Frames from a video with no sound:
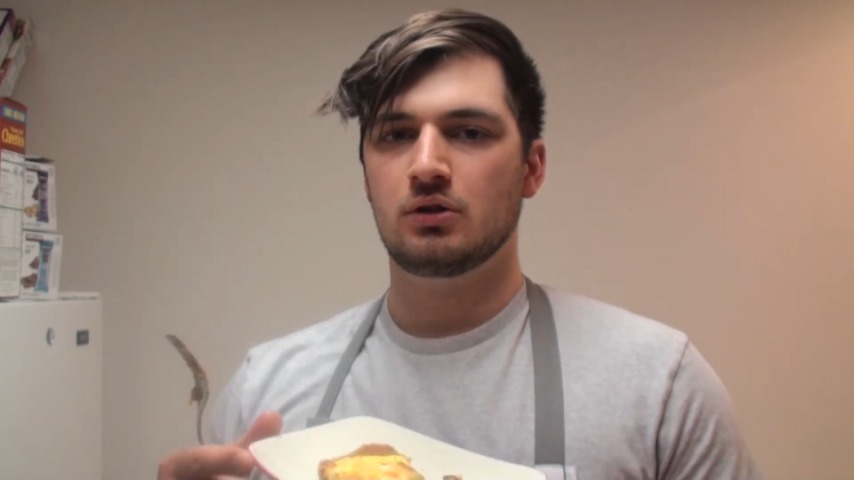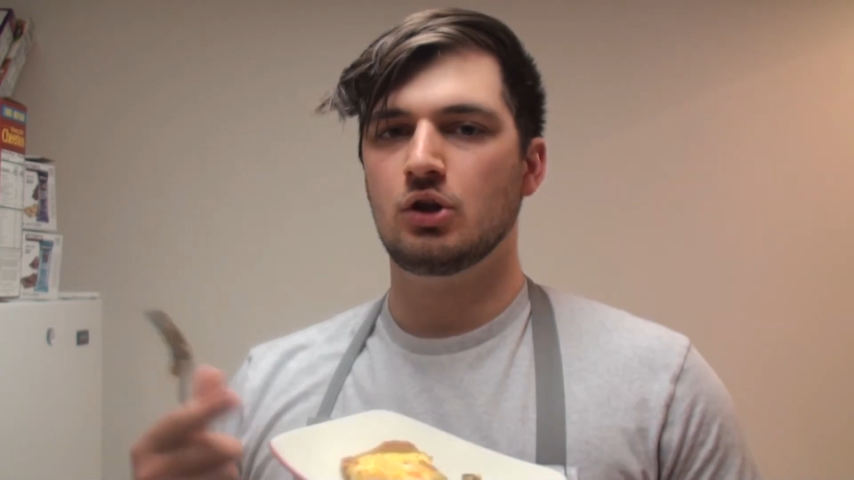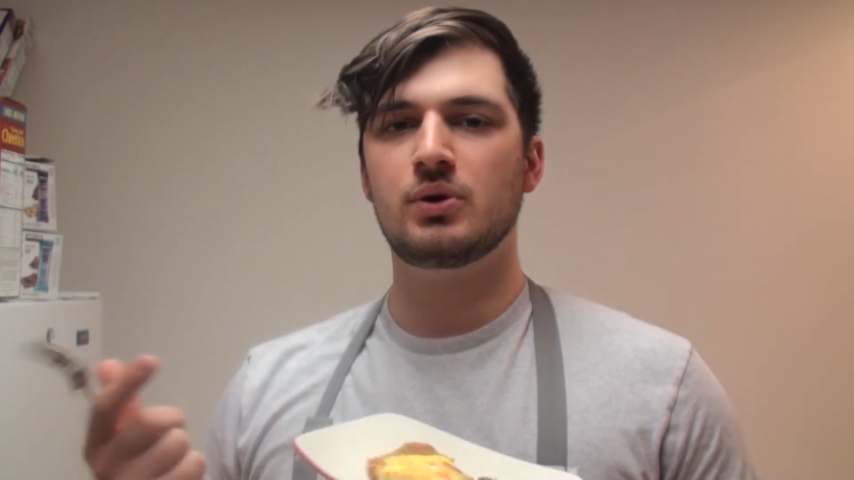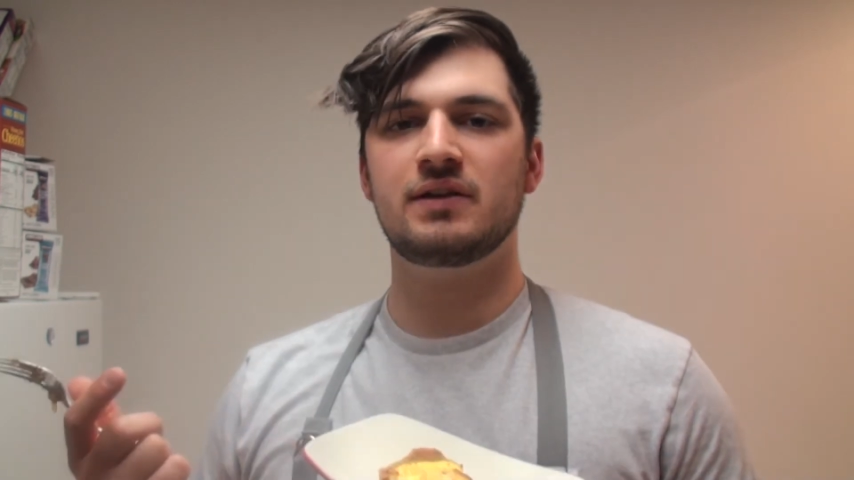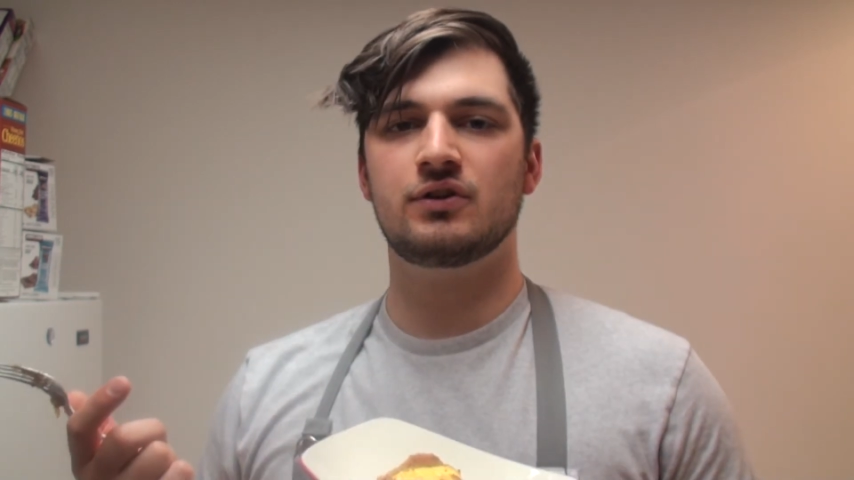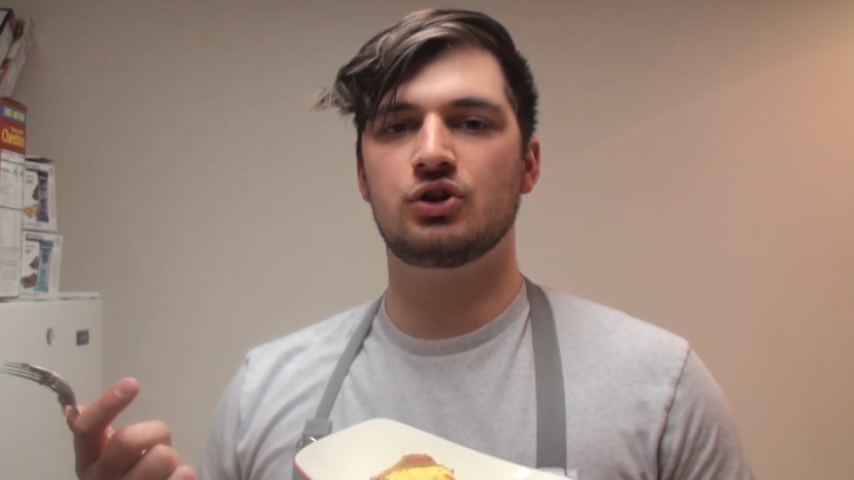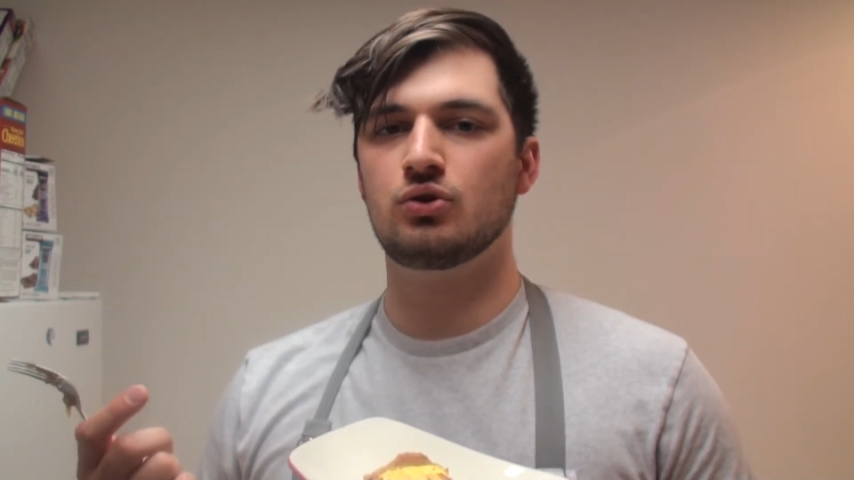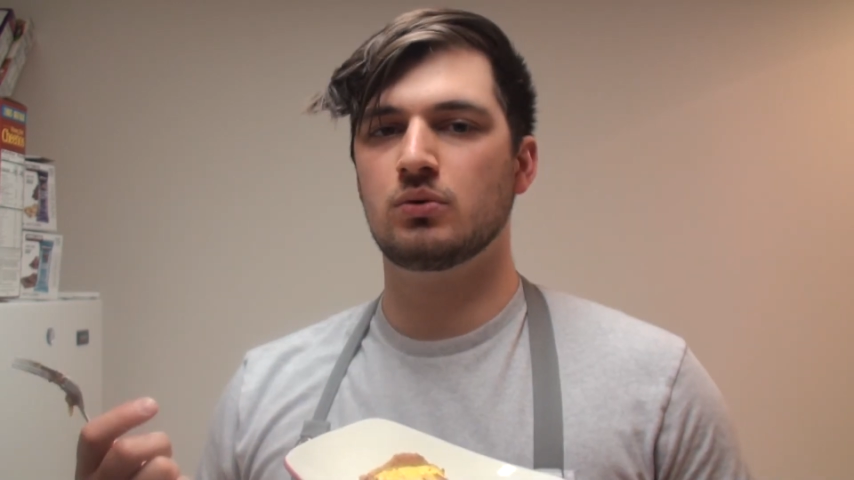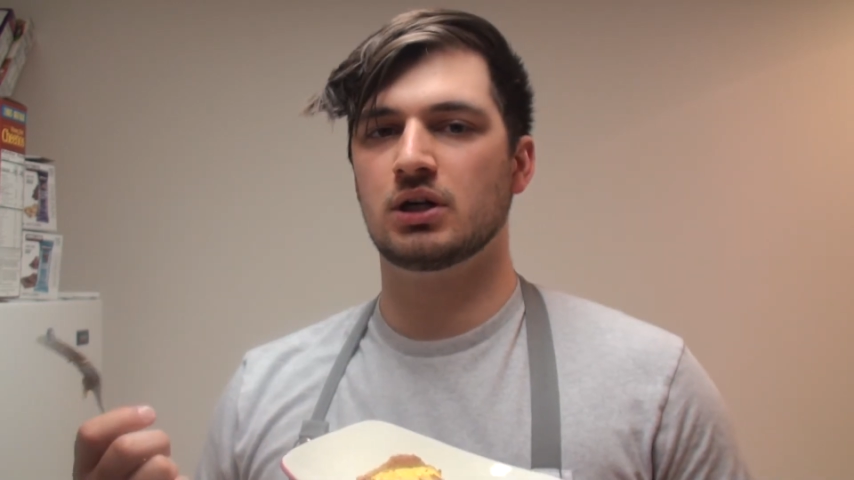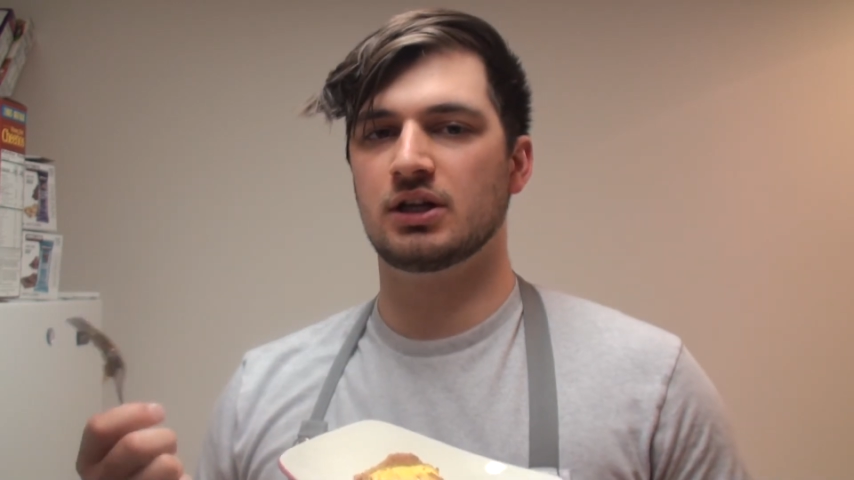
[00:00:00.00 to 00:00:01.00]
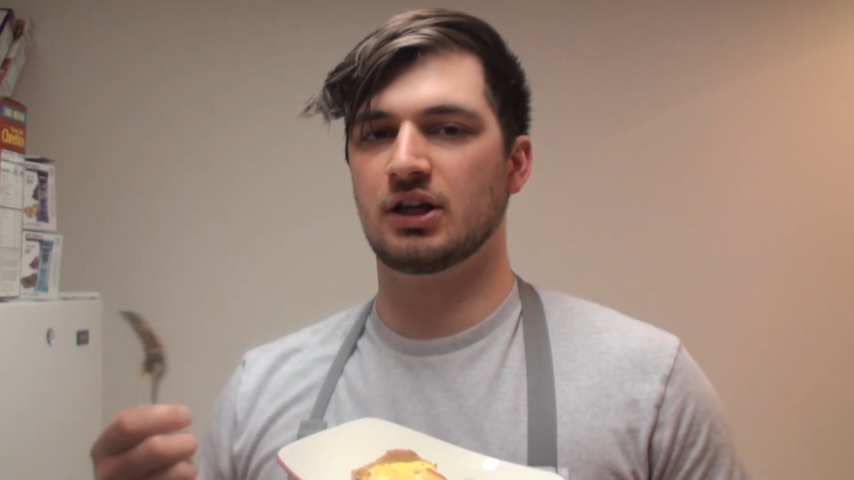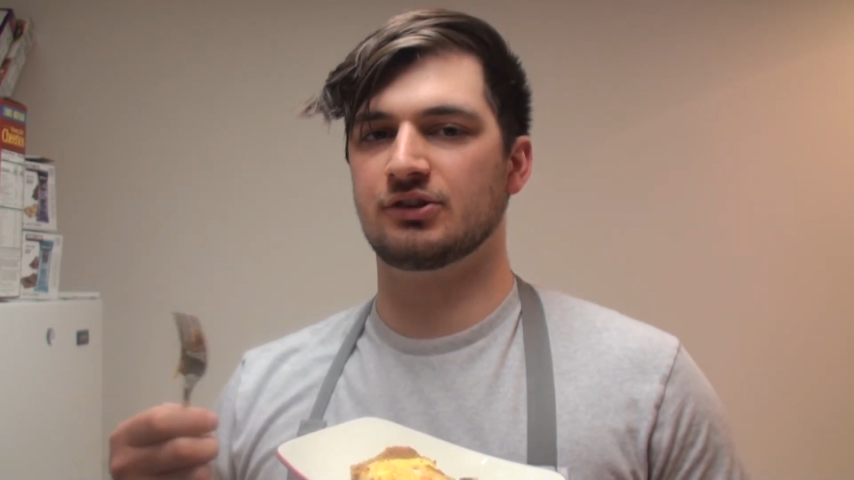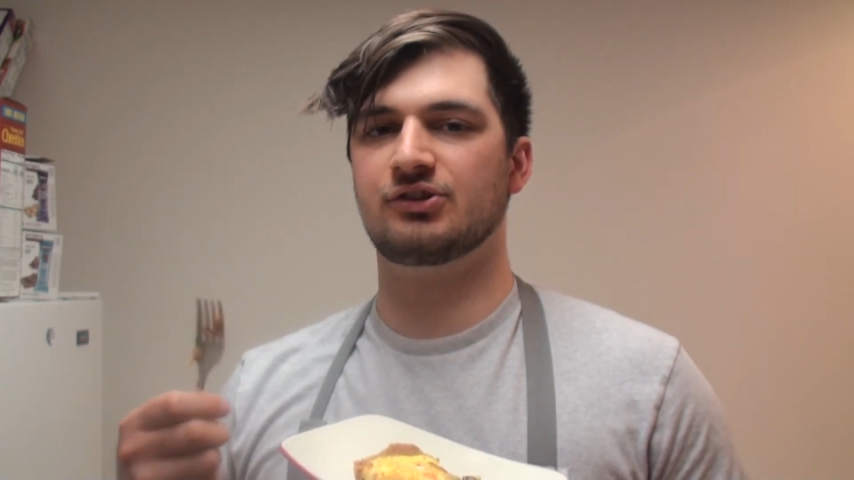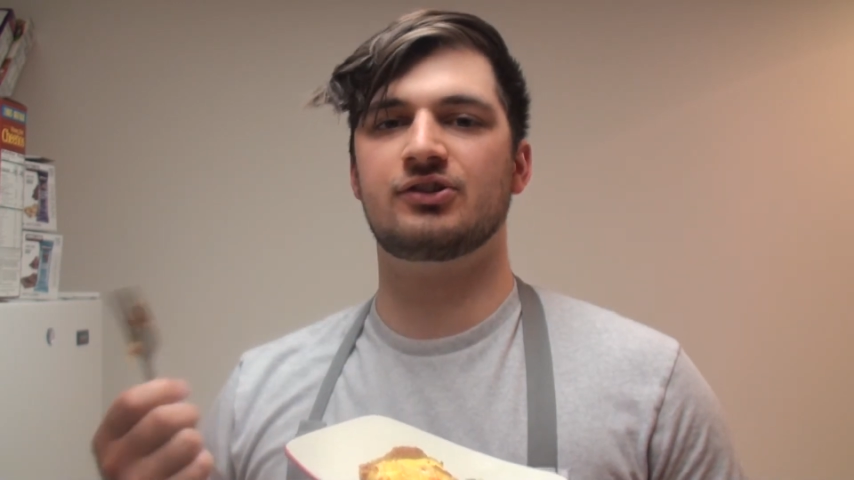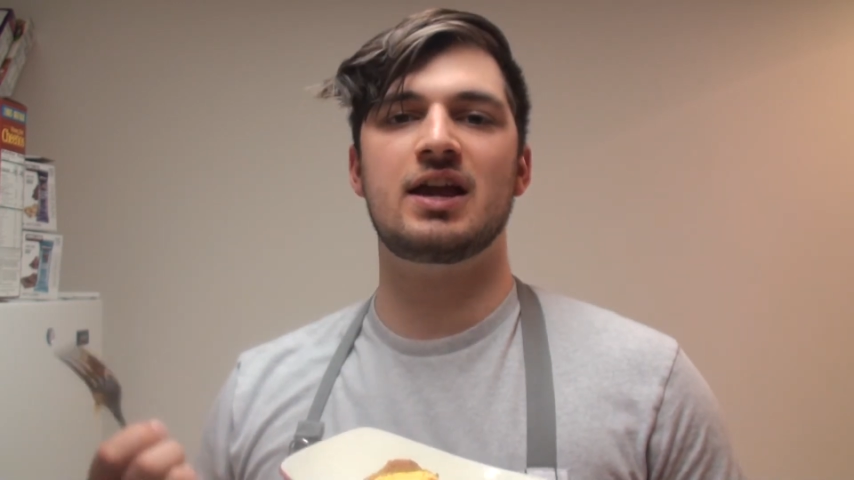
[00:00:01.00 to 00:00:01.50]
You could even do a
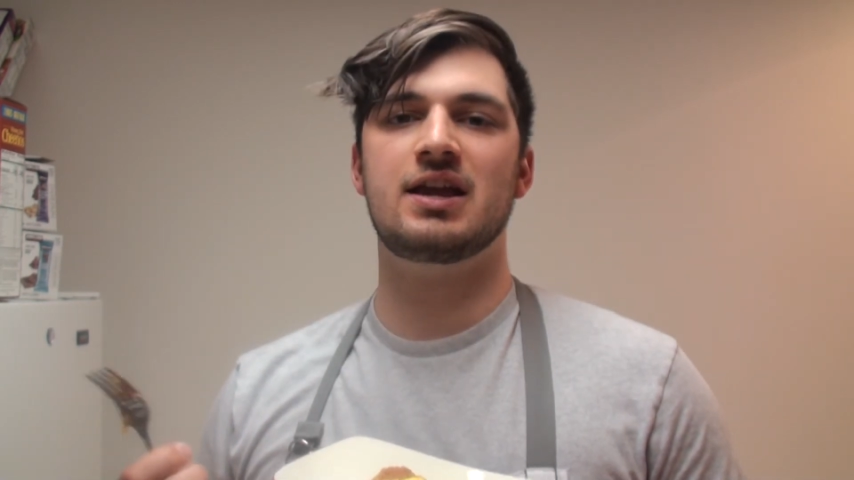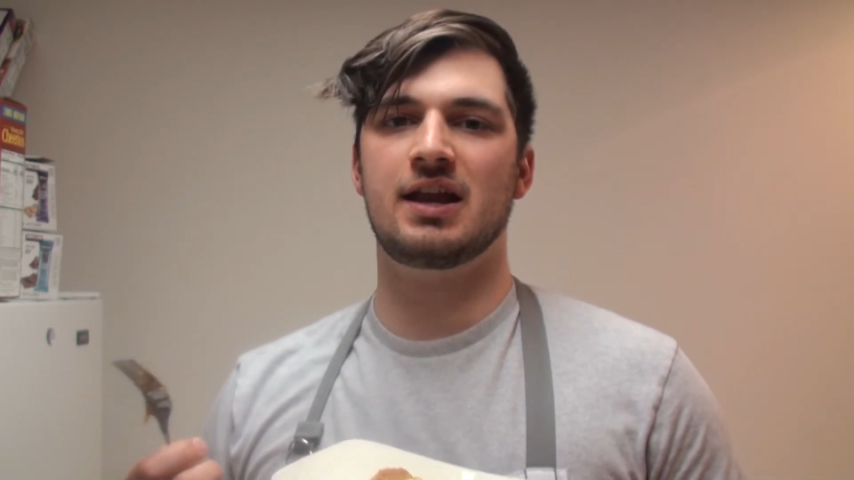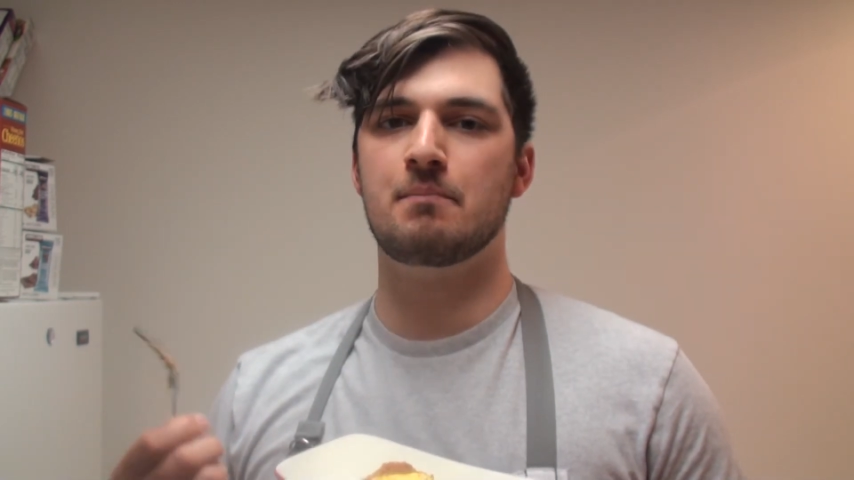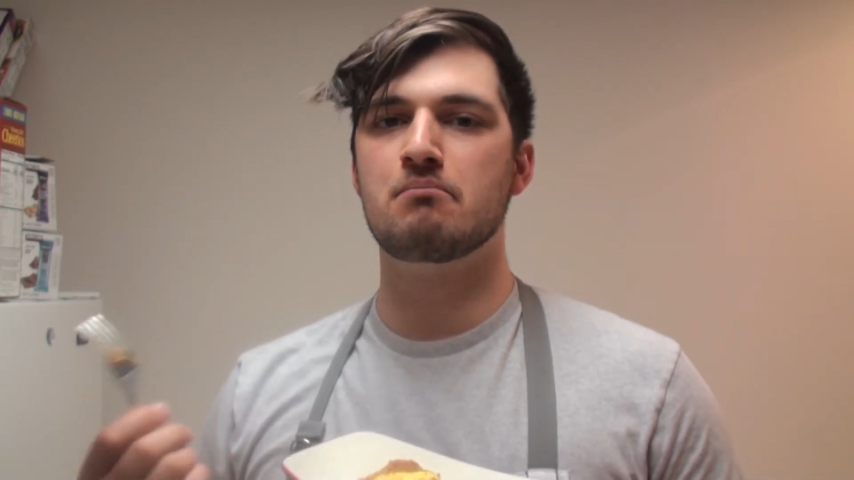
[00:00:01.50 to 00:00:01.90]
steak and